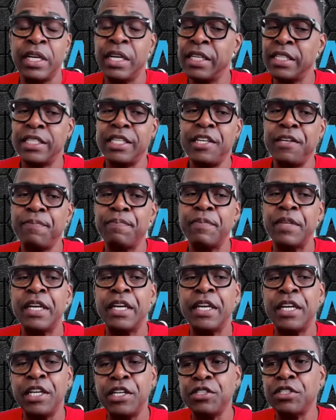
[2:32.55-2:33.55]
See,
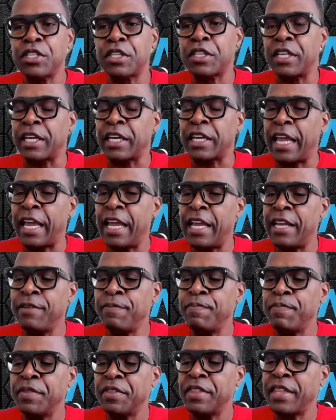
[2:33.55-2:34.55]
here's the thing.
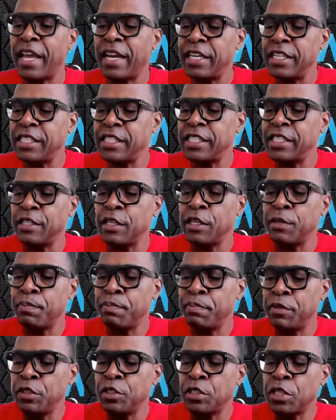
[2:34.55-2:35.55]
And that isn't
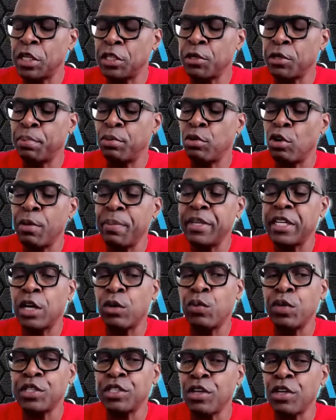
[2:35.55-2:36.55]
the deployment that
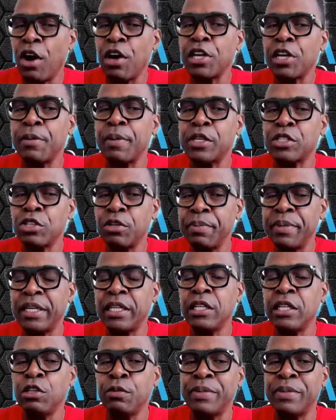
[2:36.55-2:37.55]
we're talking about. It's going to be a
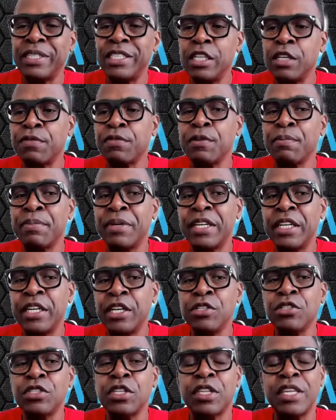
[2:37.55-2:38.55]
little bit different. But
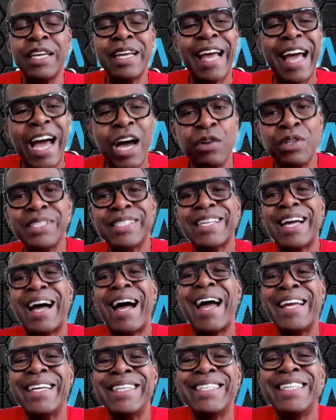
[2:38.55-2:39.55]
here's the thing. How does
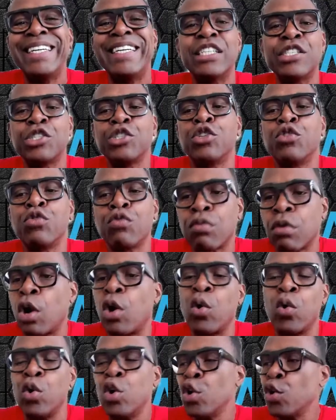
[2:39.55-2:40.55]
ideas
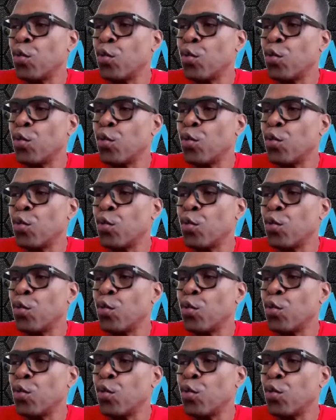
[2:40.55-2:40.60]
grow?